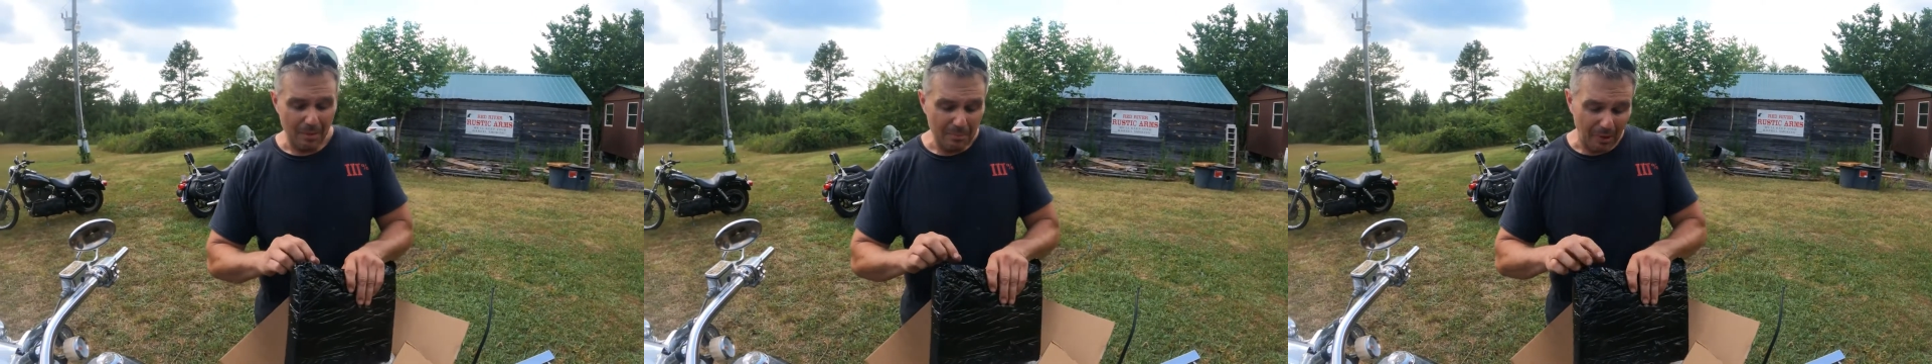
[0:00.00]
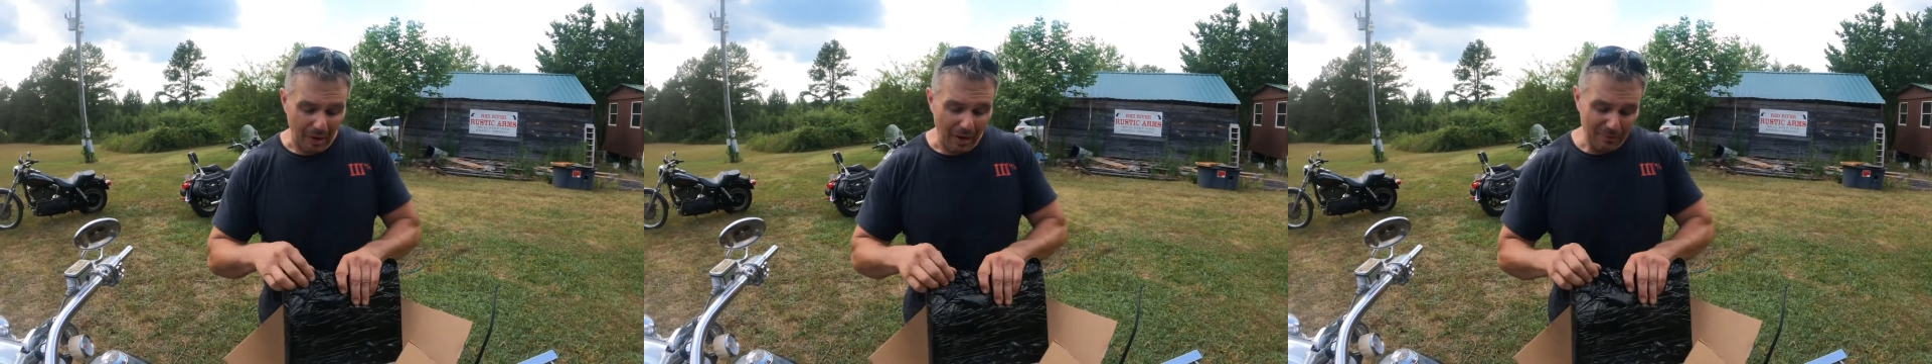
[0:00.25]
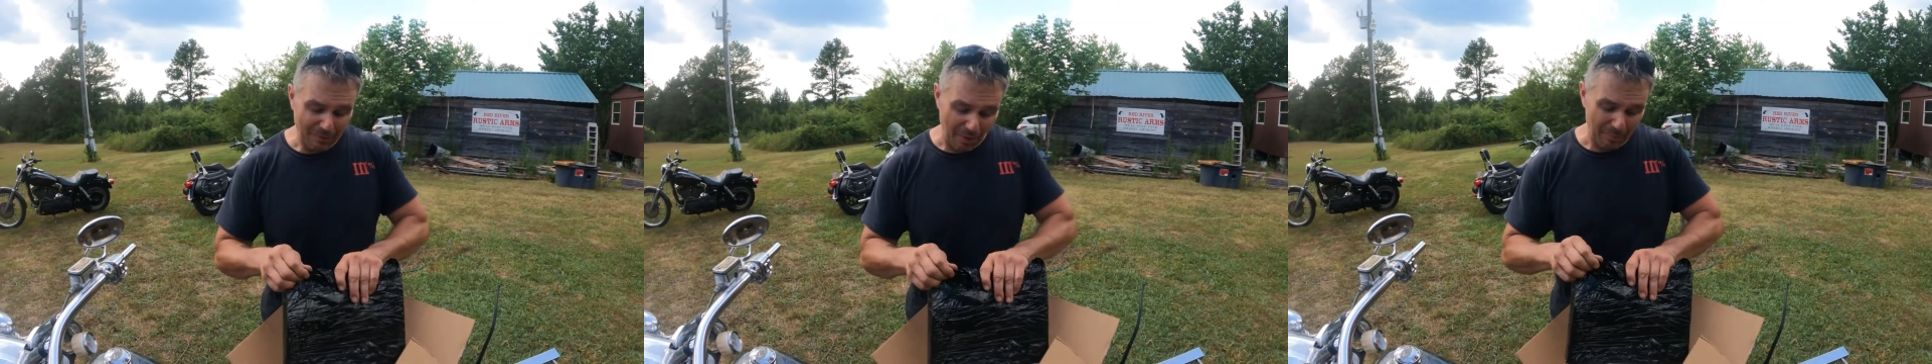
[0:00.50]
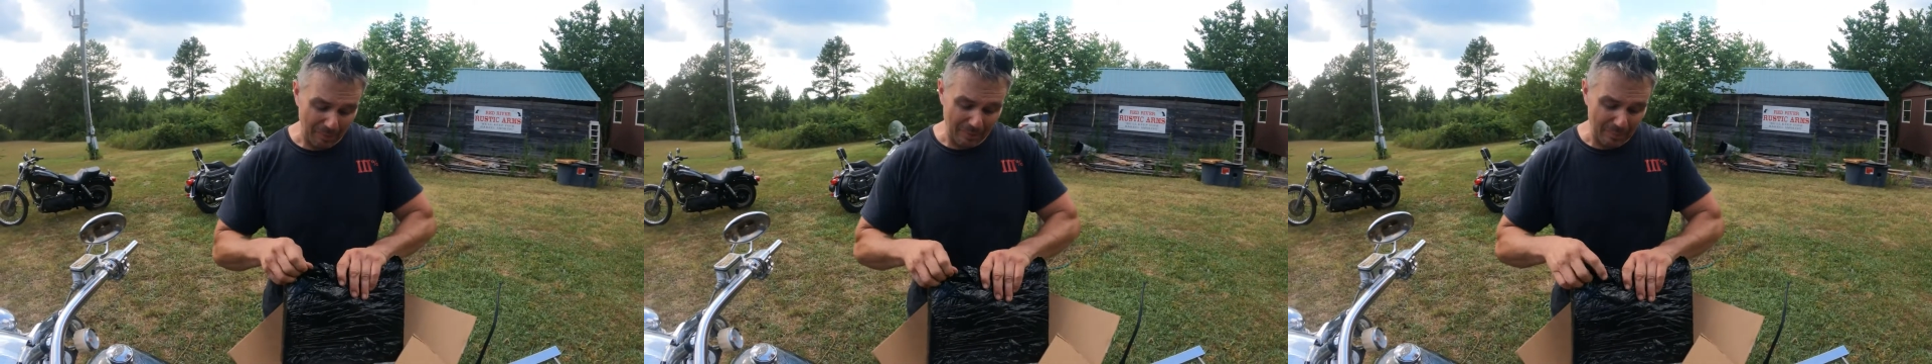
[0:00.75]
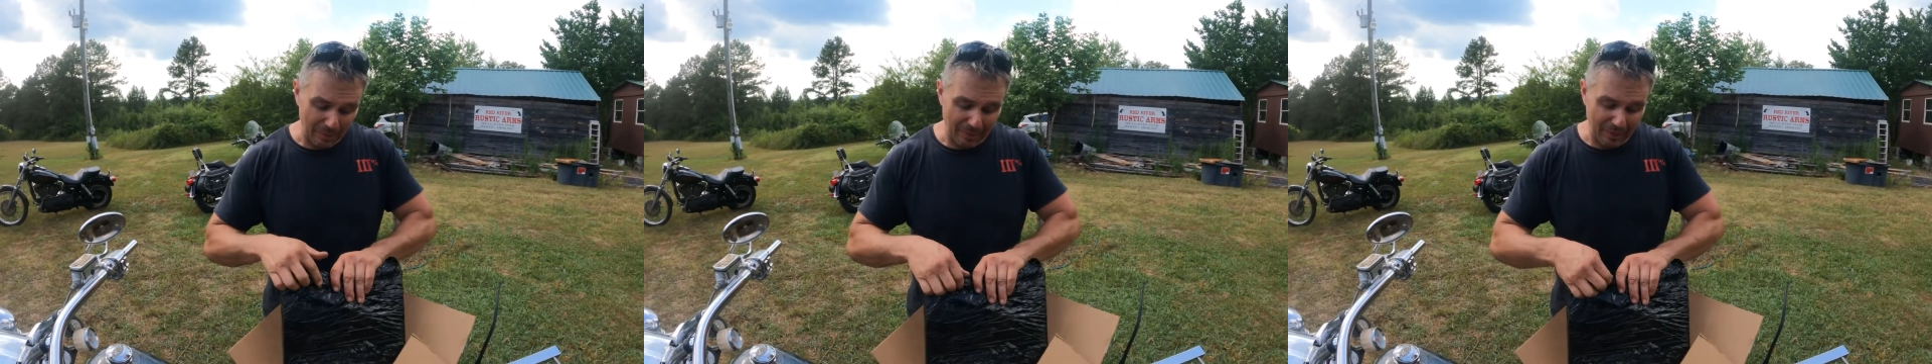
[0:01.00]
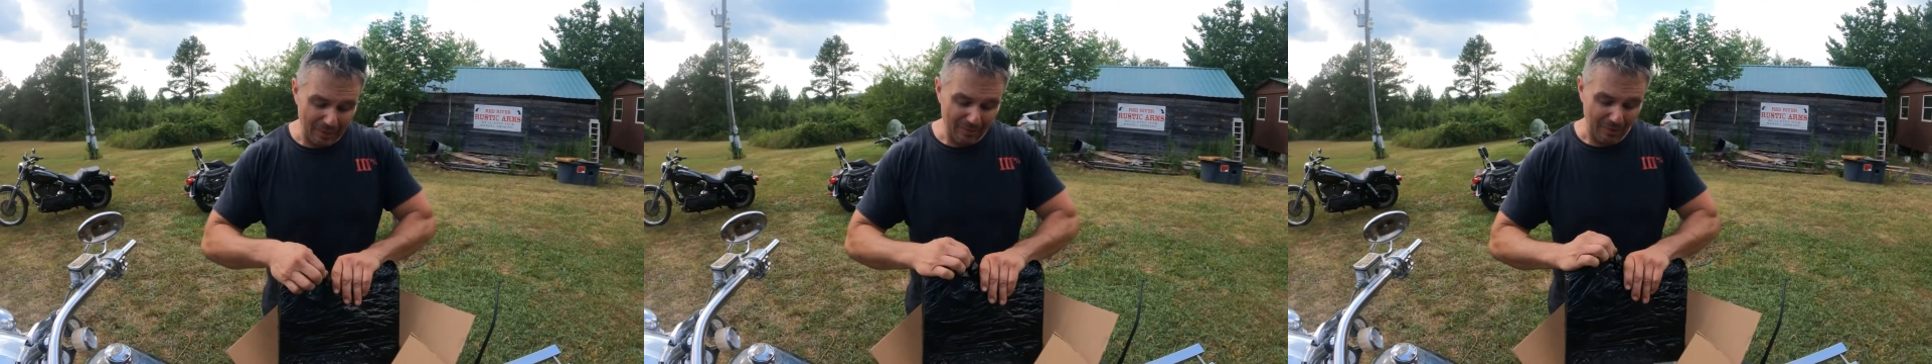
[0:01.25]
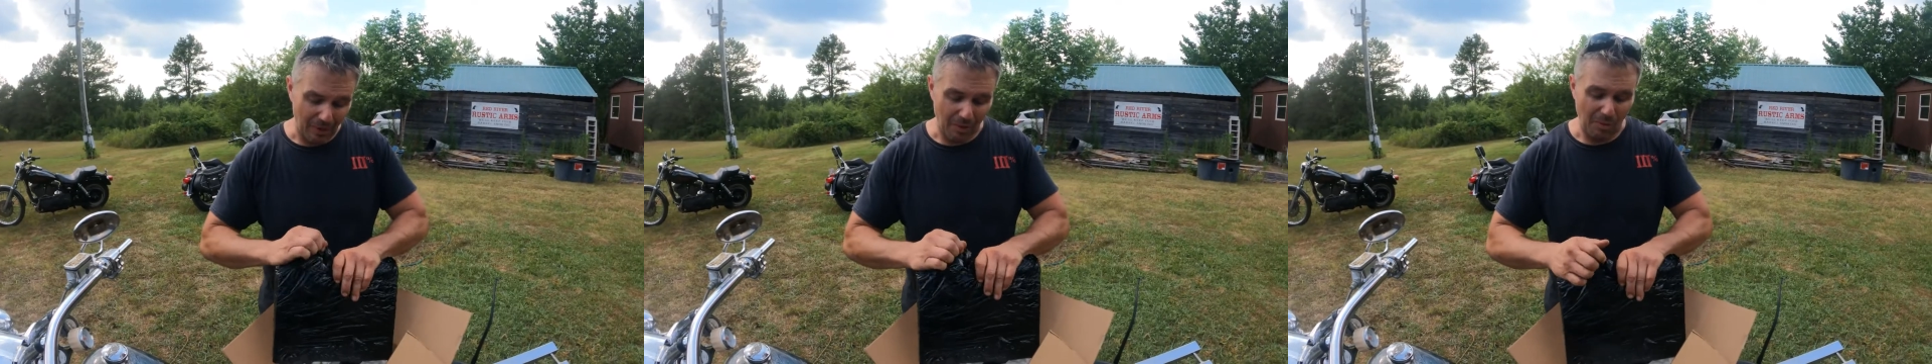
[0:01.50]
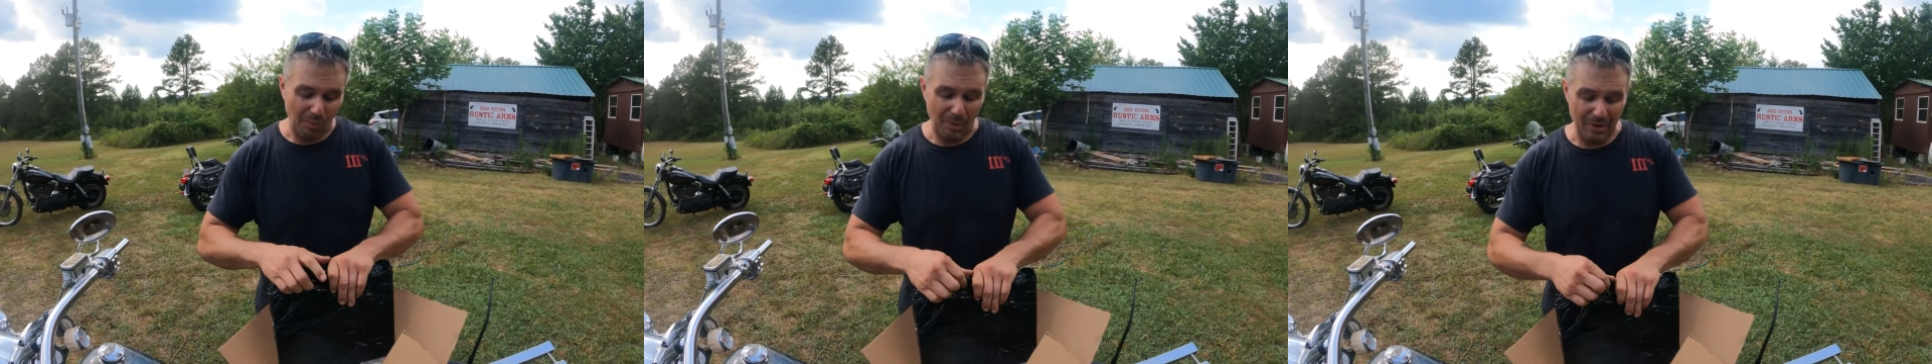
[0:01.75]
but I firmly believe in
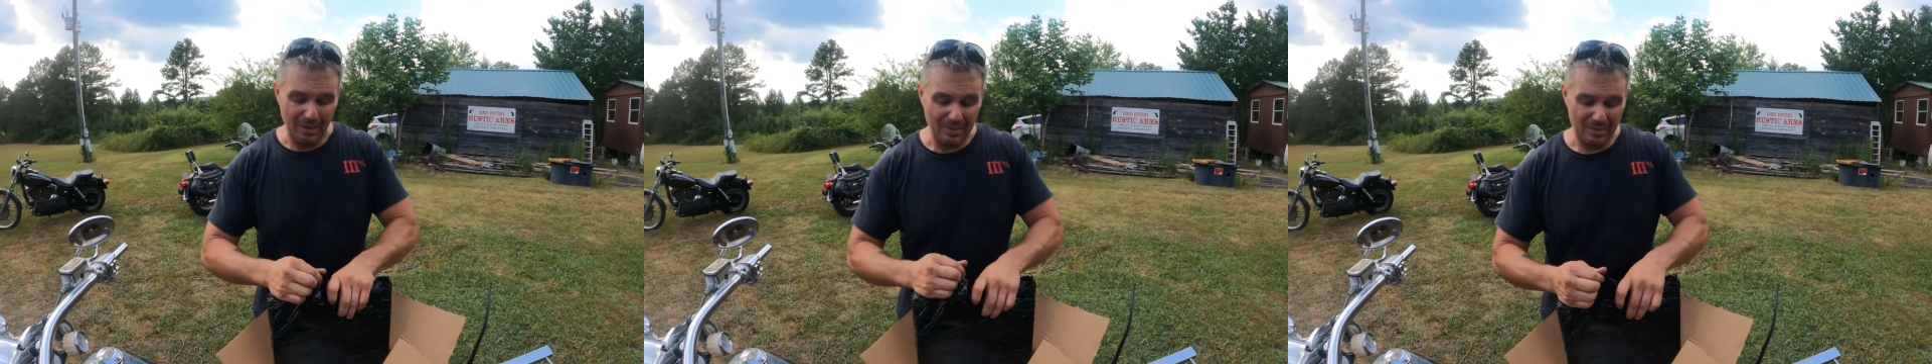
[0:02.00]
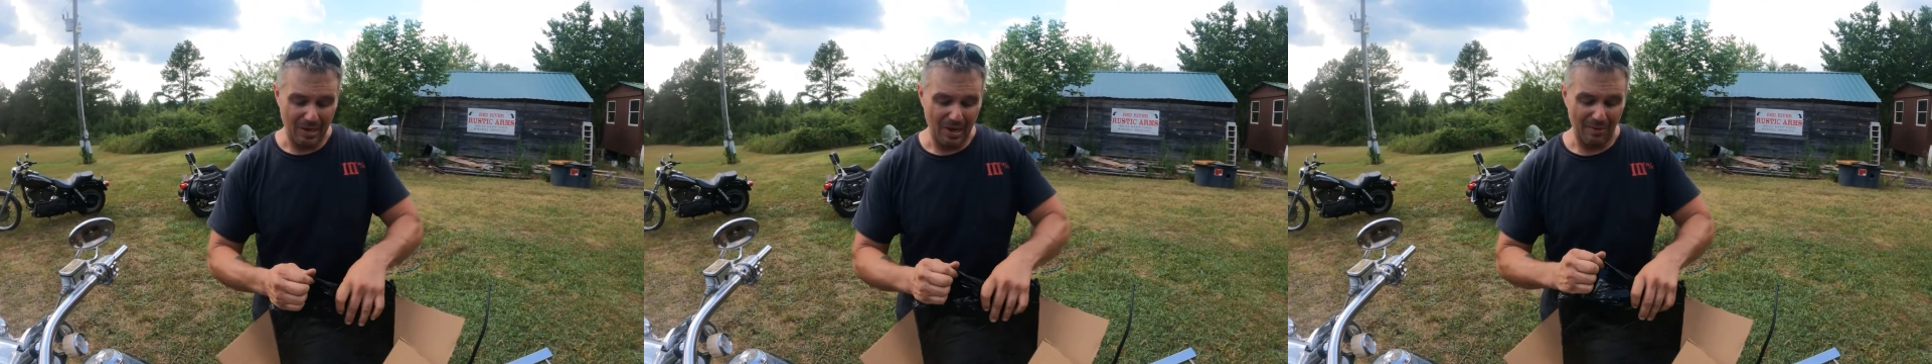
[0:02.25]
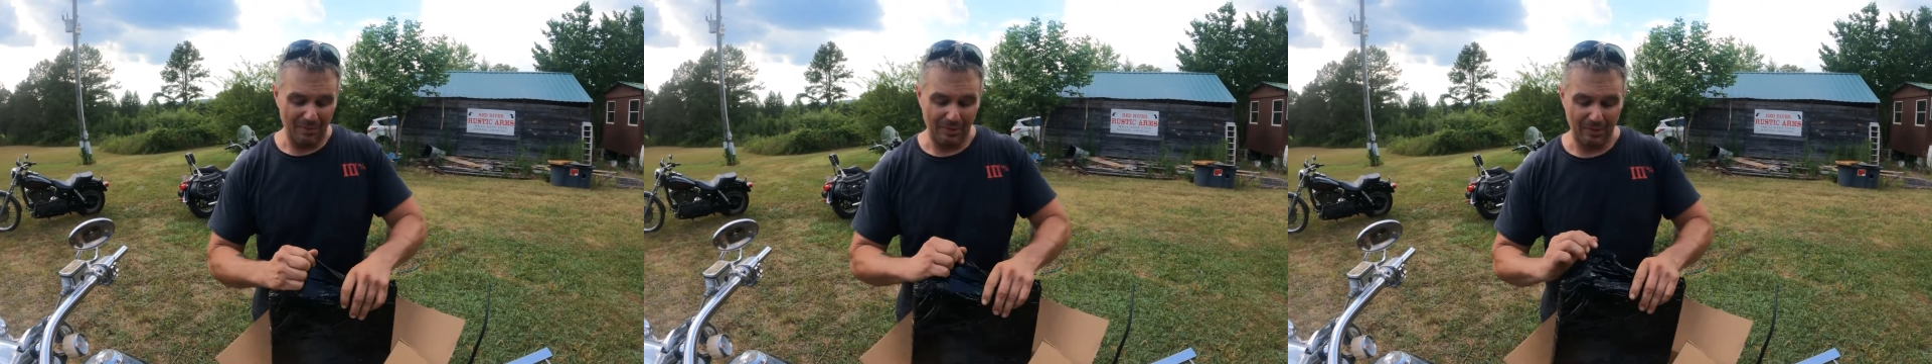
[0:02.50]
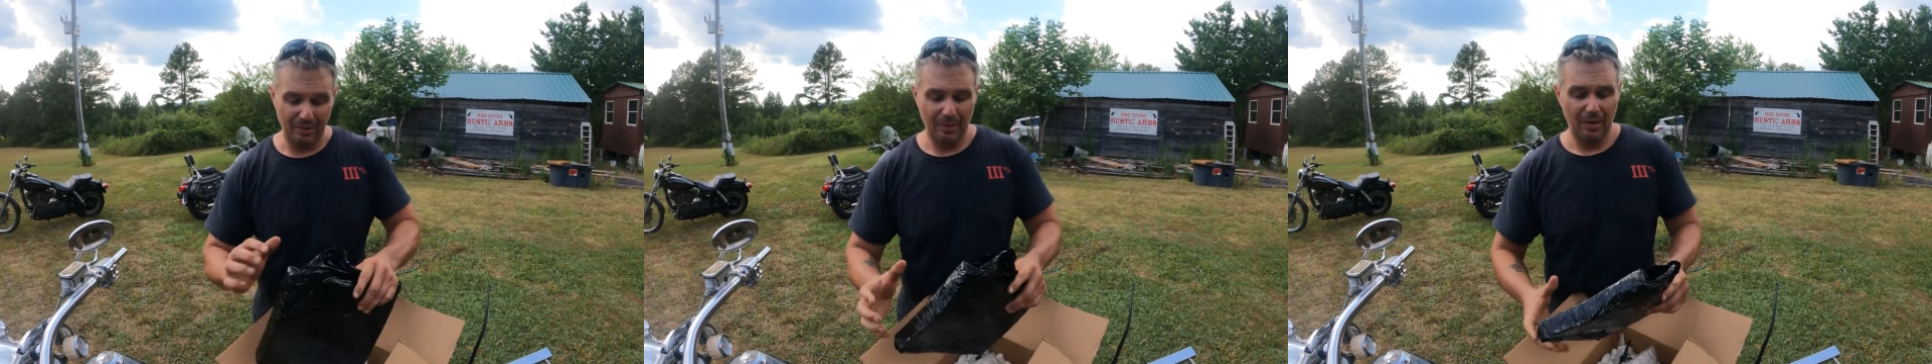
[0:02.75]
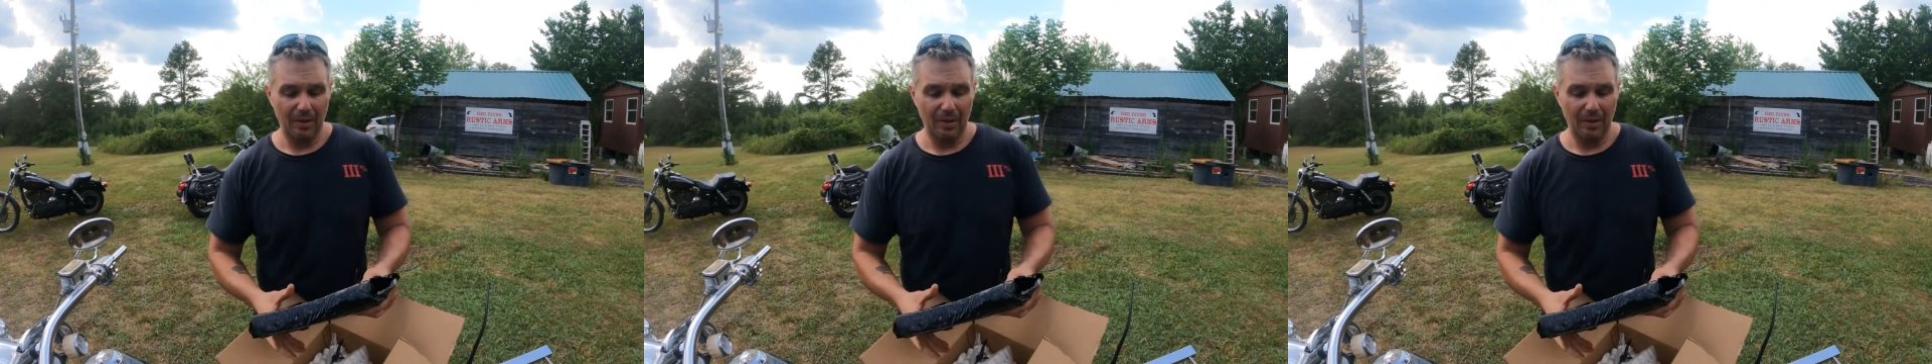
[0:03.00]
always having